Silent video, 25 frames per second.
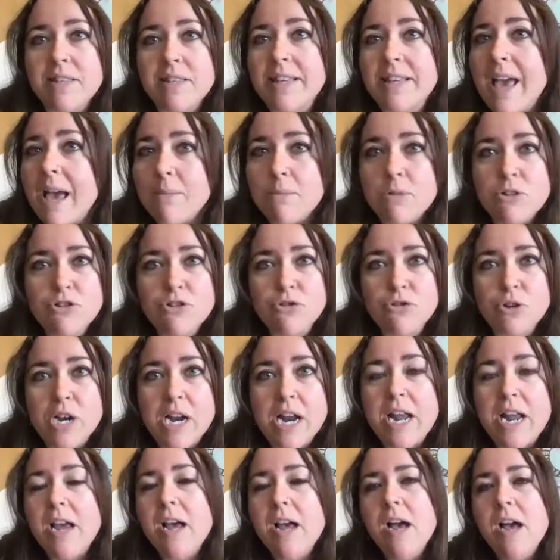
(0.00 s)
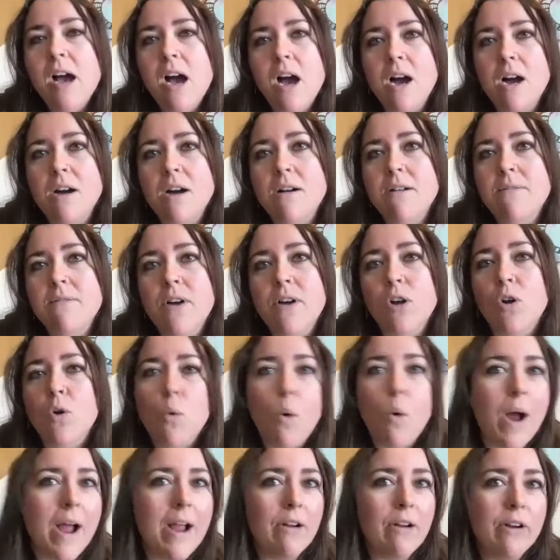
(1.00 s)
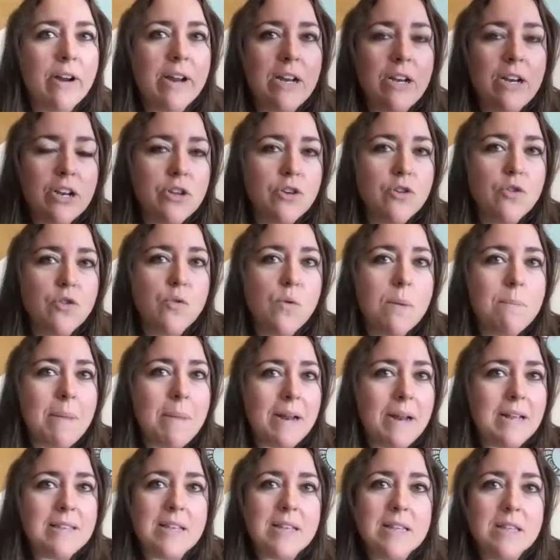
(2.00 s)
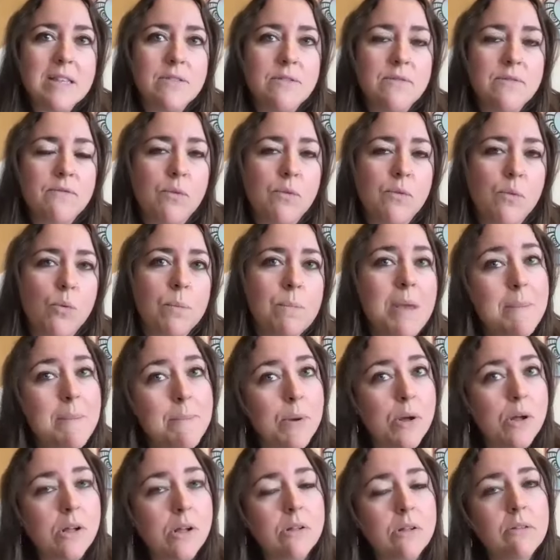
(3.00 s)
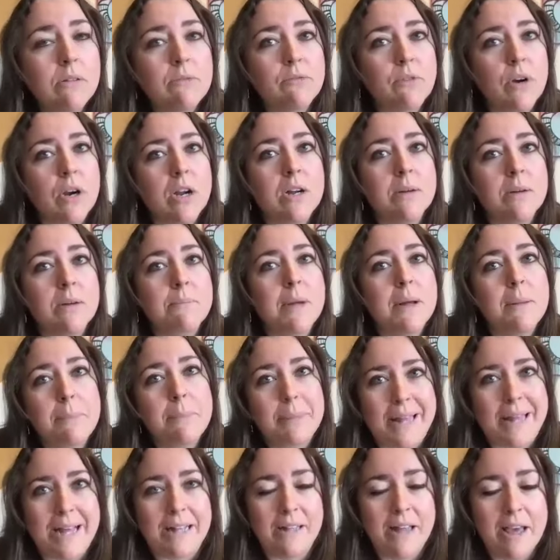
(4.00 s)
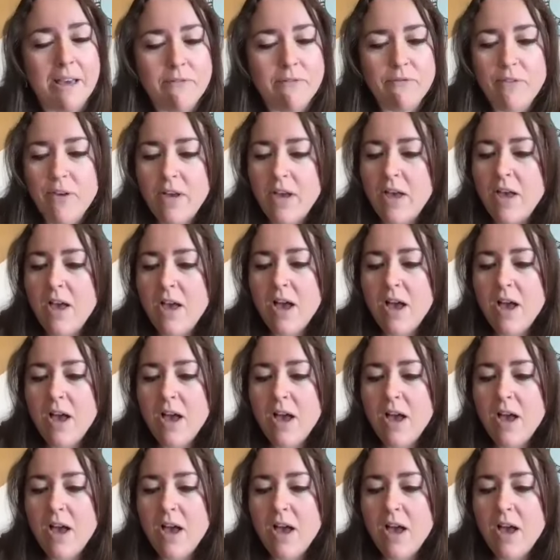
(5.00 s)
the chemistry of acquiring new medicines for people from plant life.